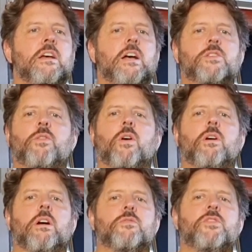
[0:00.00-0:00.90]
As
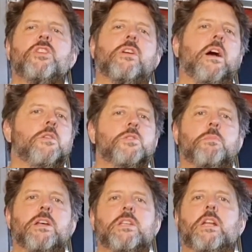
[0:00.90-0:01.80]
far as fish goes,
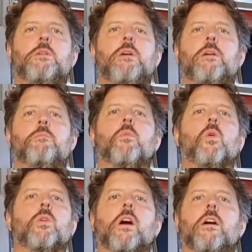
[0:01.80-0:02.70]
basically we have
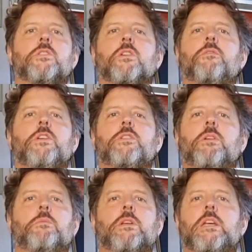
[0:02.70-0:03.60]
more kinds of fish
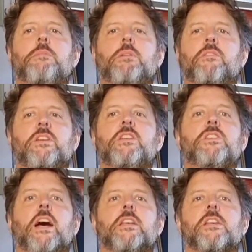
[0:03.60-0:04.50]
that we're keeping these
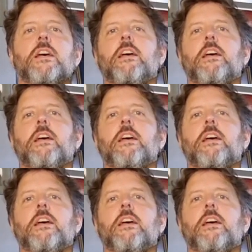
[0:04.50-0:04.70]
days.